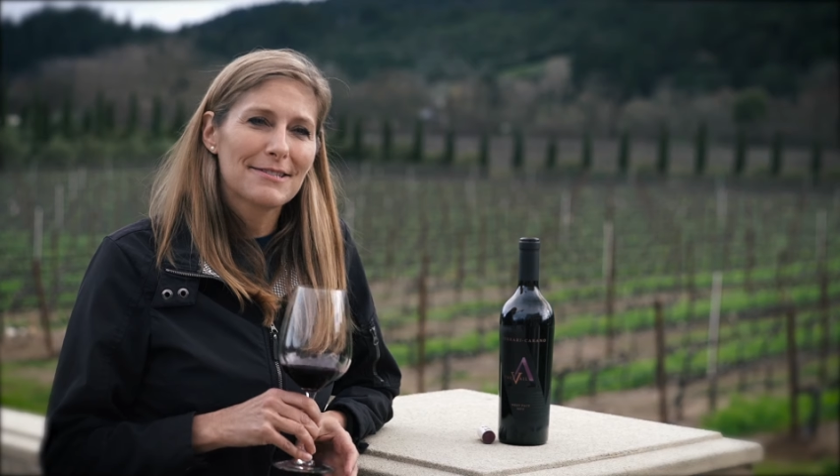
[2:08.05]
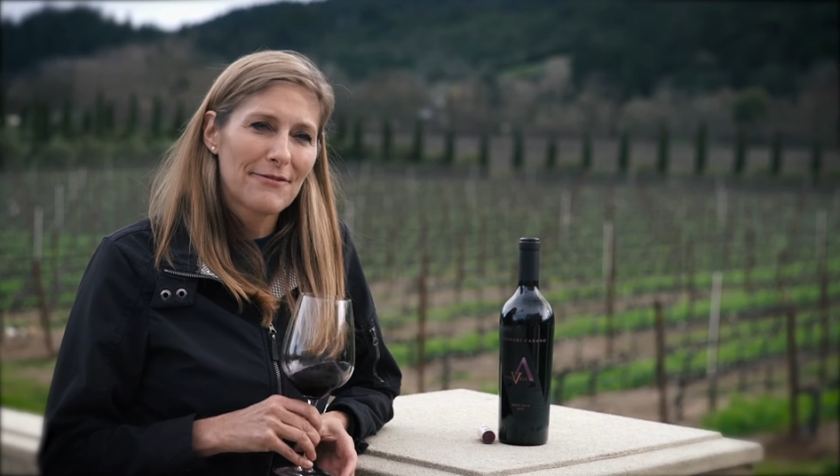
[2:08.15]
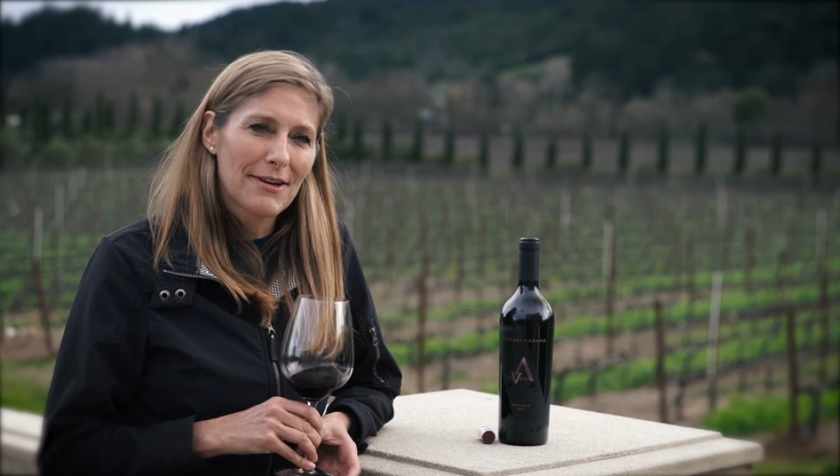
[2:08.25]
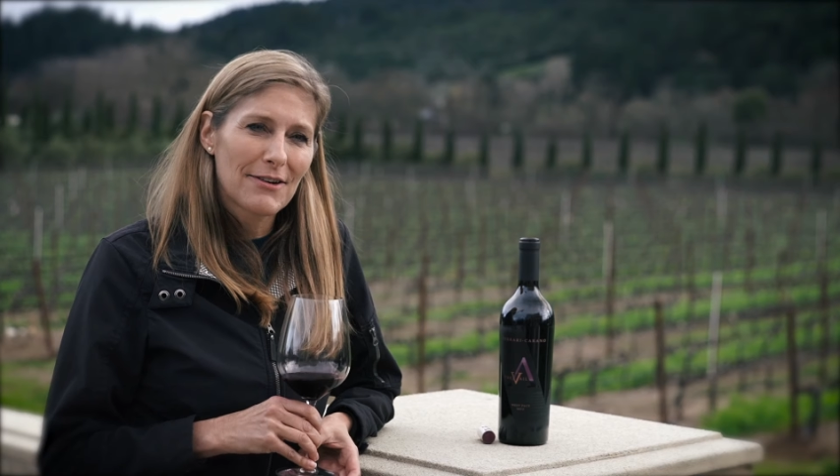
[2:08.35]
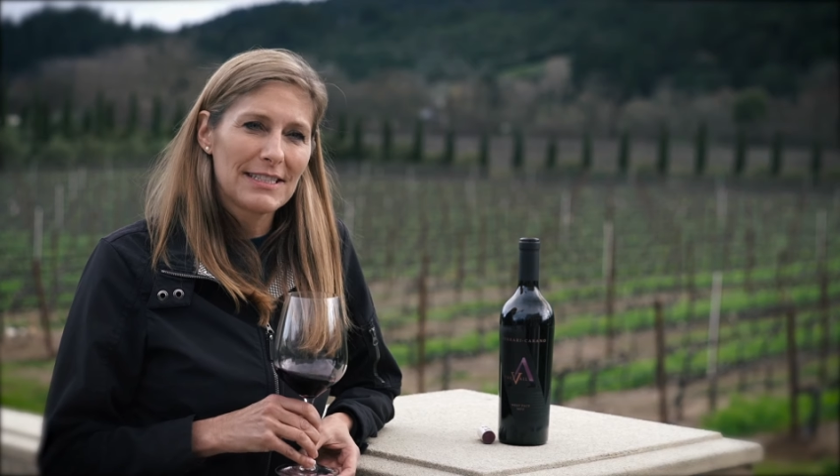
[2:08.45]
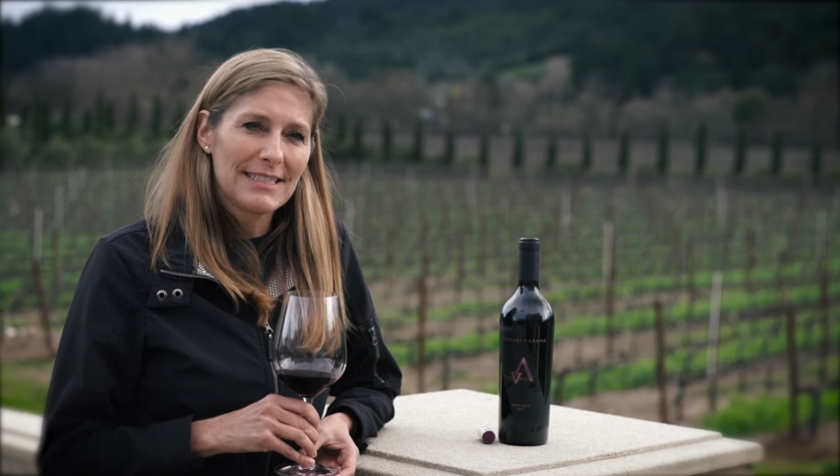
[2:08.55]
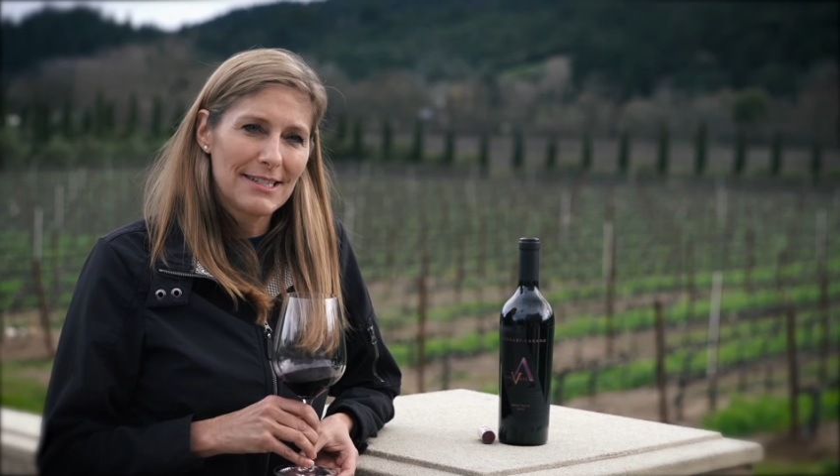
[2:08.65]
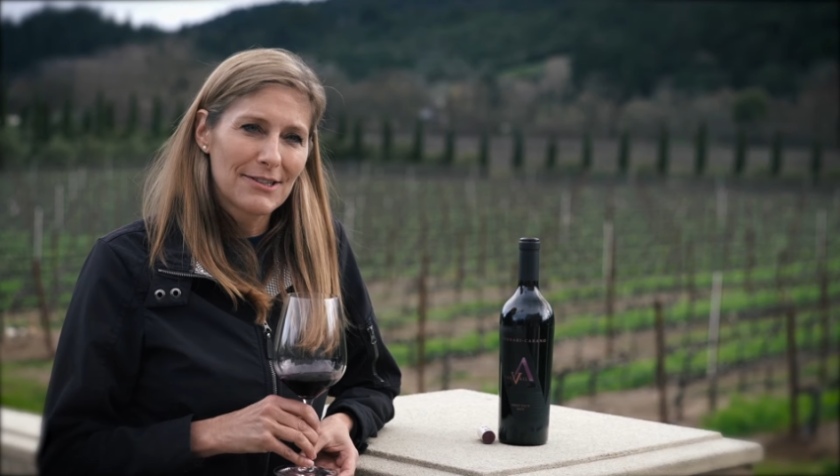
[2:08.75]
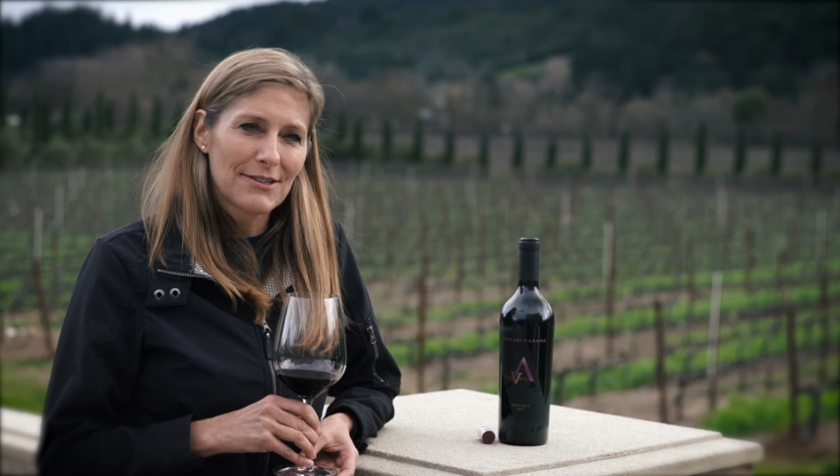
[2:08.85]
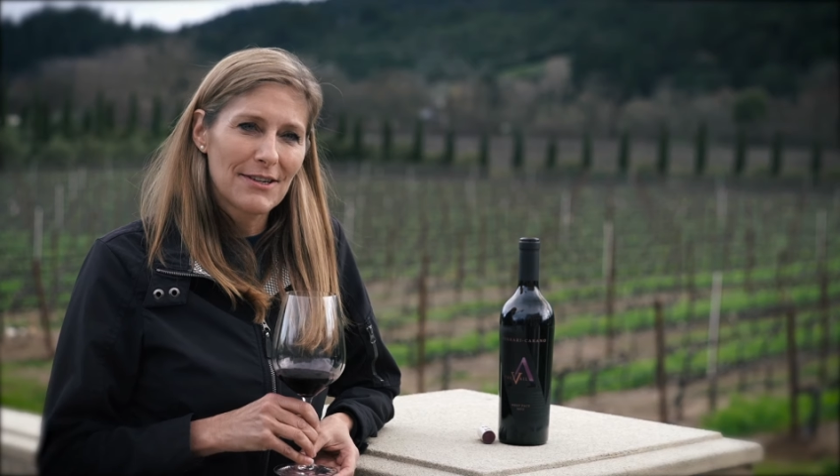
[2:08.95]
was a very
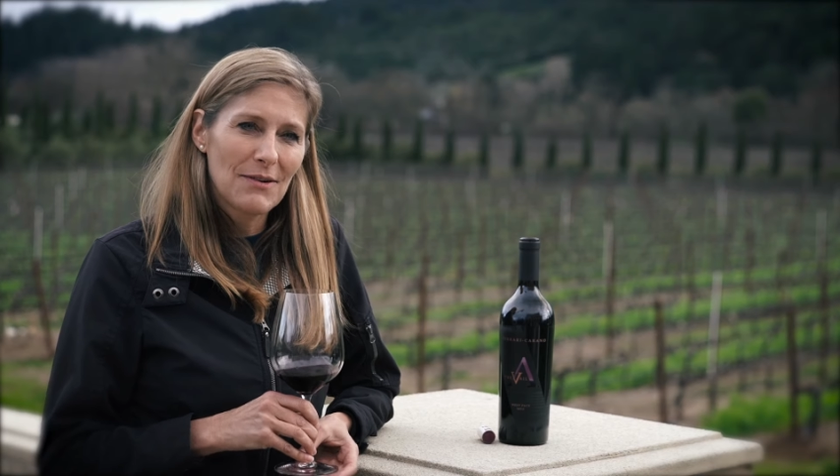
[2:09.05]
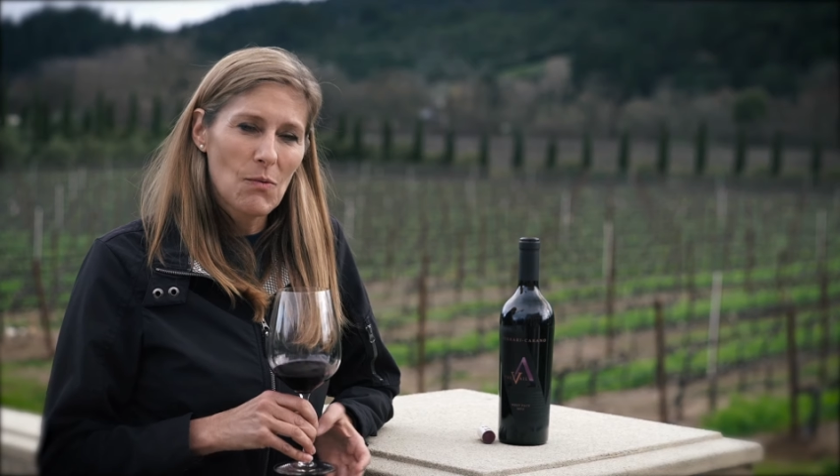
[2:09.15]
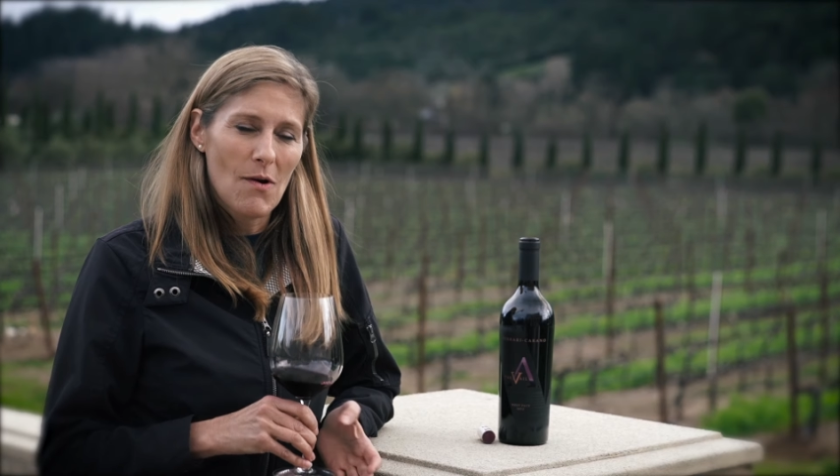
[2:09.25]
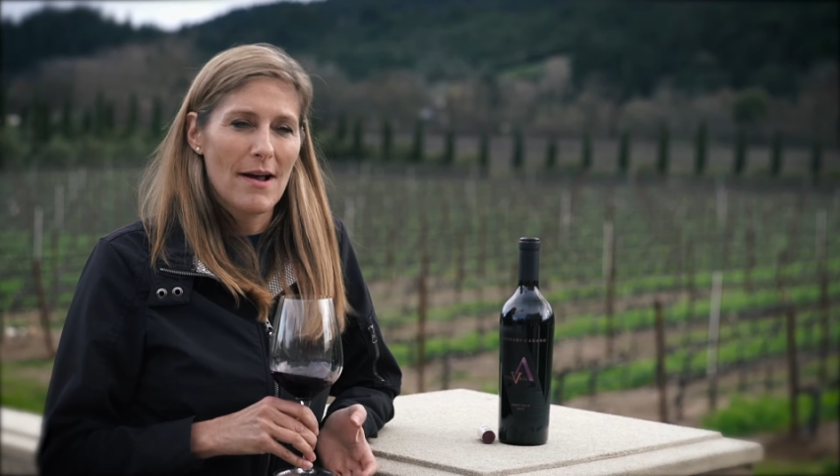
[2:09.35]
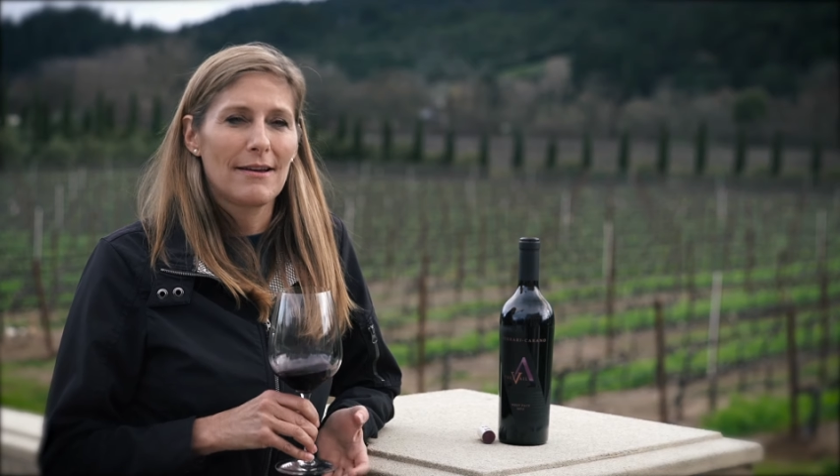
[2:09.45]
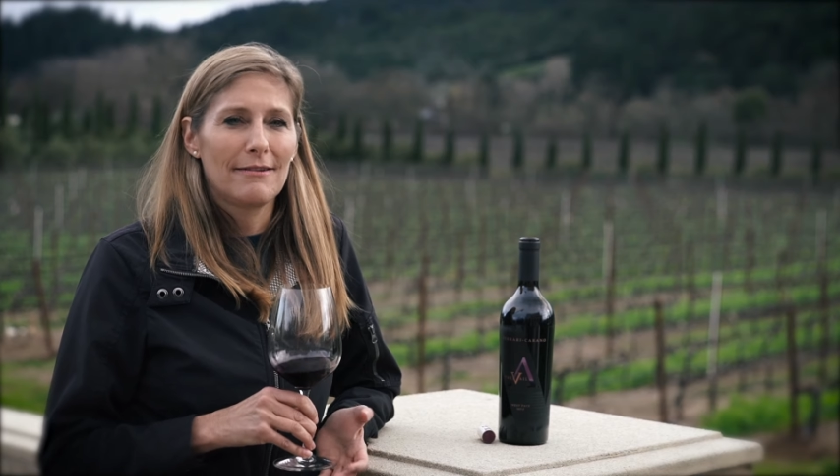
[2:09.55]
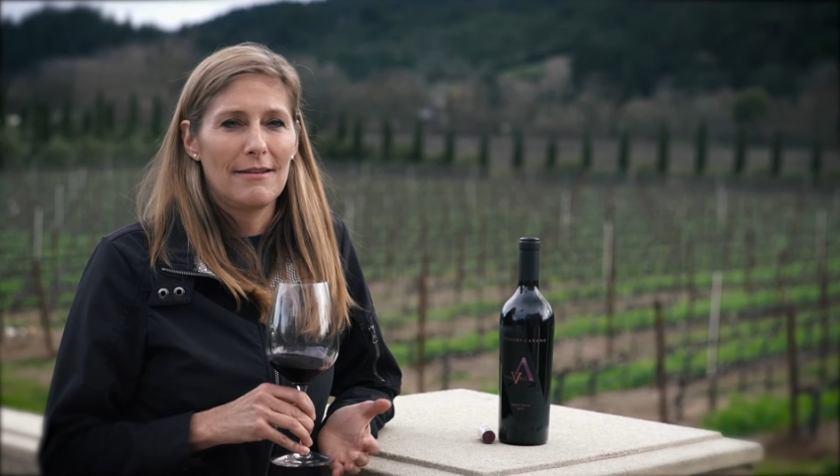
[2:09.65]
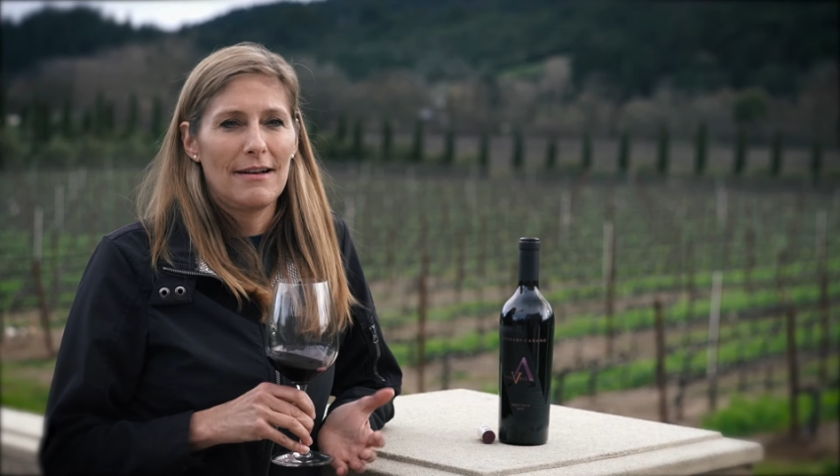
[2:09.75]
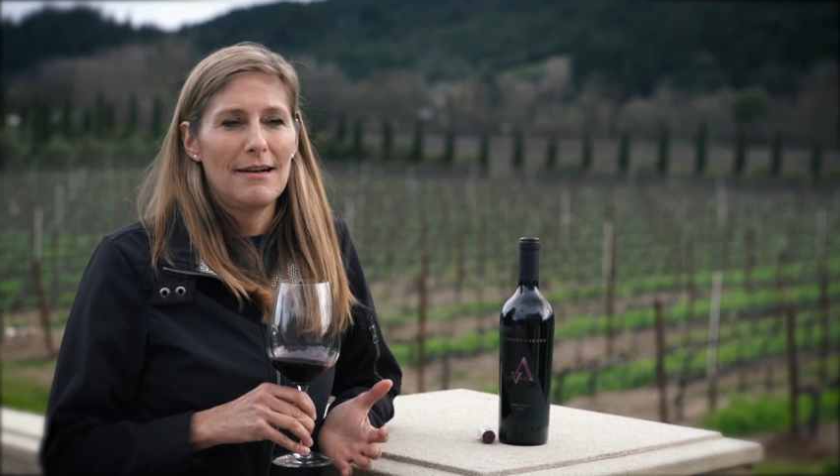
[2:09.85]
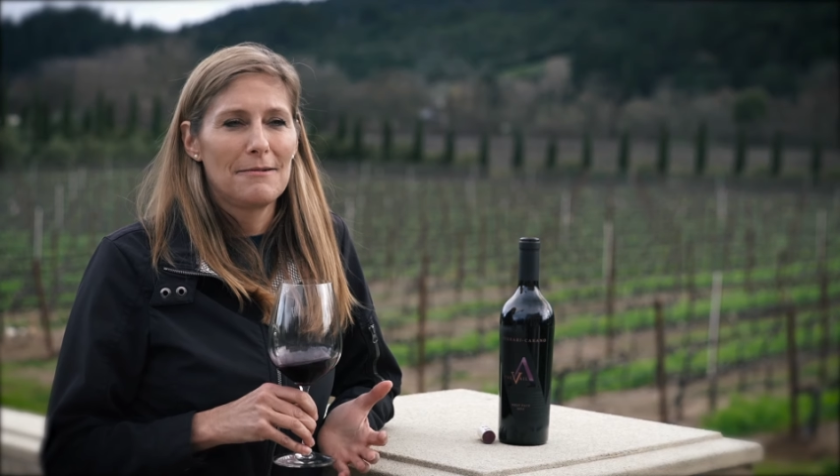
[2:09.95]
dear wine.
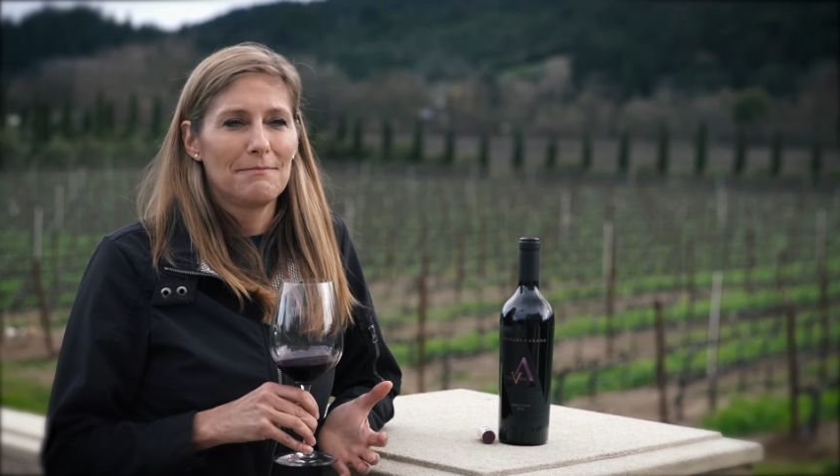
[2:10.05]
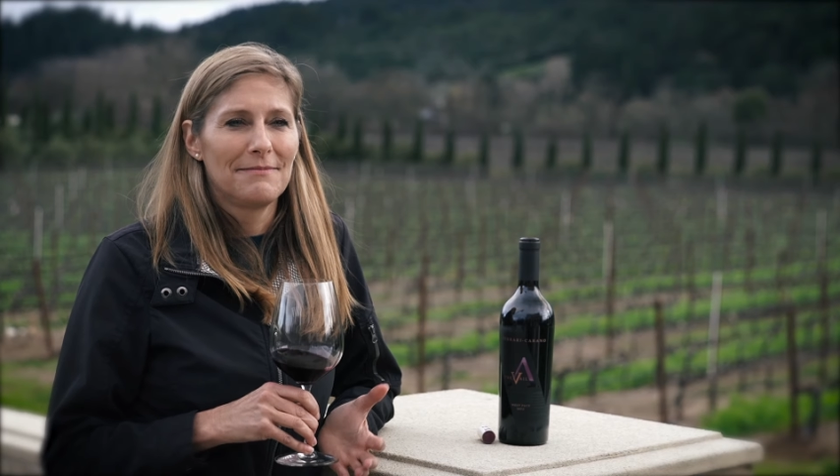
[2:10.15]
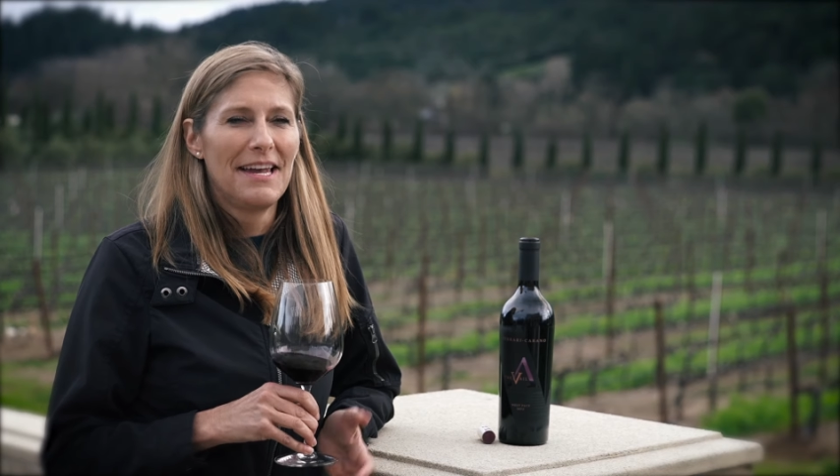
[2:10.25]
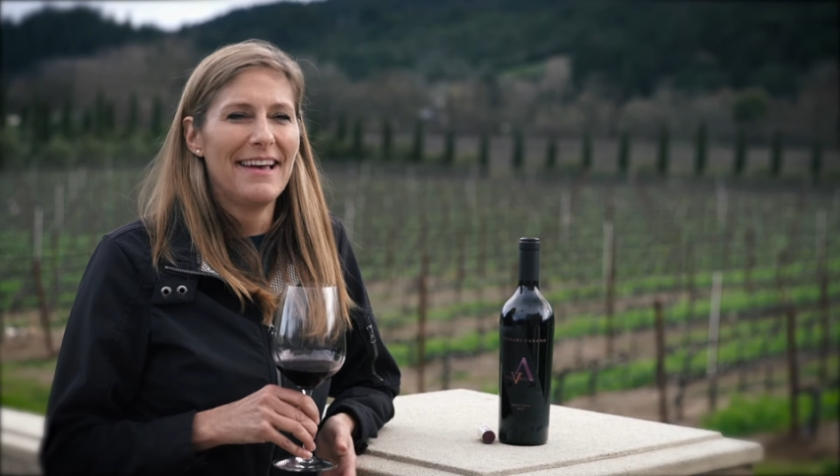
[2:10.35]
Um,